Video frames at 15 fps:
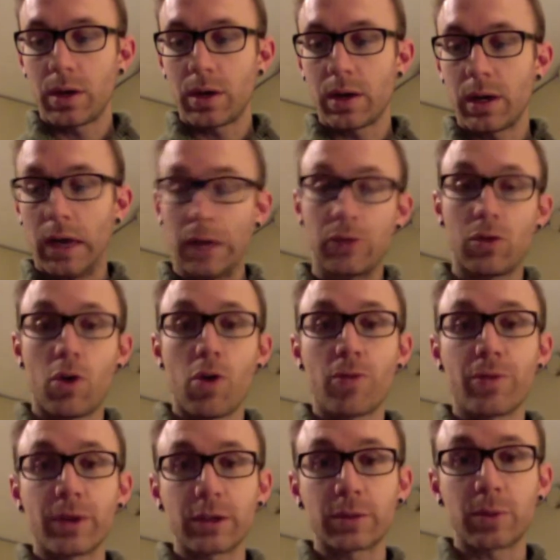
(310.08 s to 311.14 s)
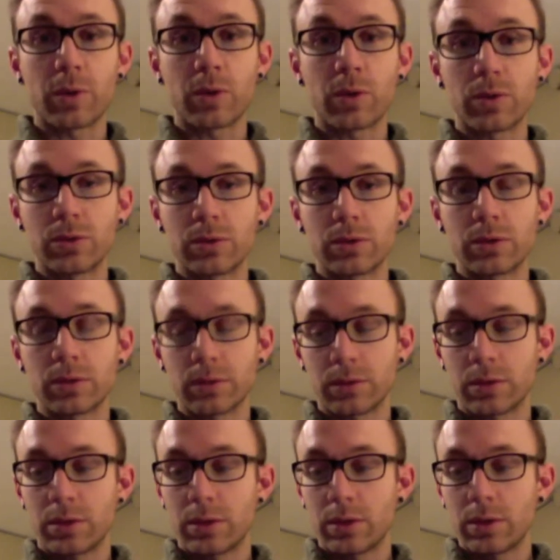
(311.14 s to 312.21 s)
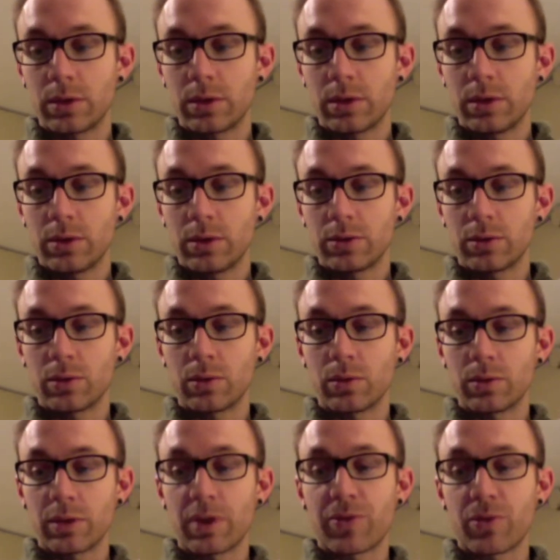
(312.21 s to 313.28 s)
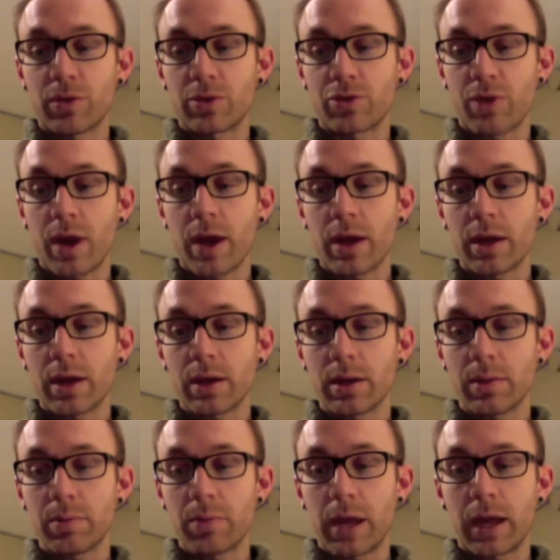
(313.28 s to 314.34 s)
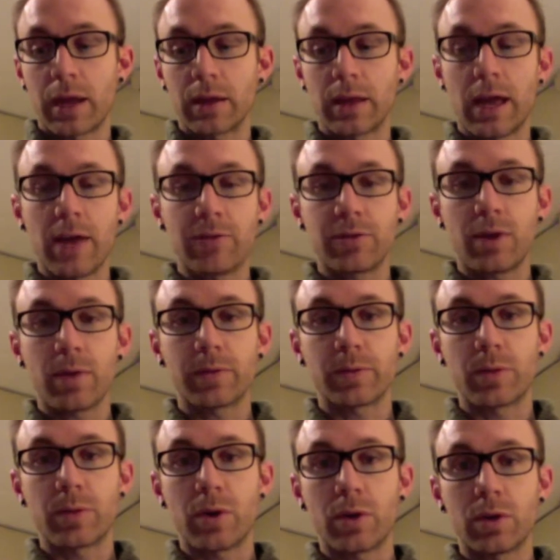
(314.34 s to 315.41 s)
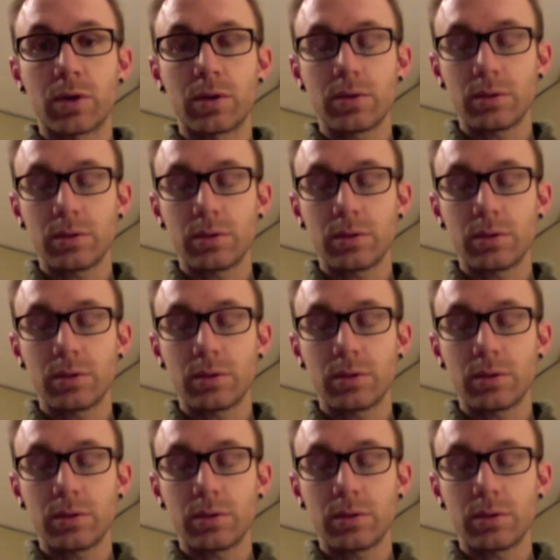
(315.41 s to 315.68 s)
It's overexposed. So therefore try making the f-stop smaller,